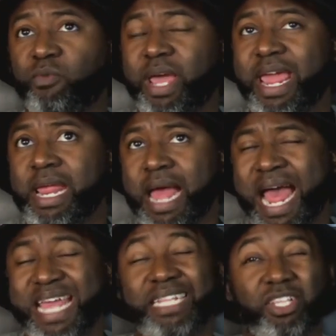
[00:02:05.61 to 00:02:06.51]
way
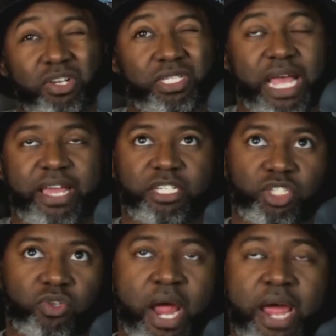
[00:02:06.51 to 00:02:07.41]
it looks like it's
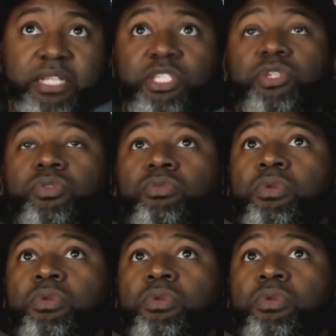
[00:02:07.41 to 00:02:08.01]
trying to.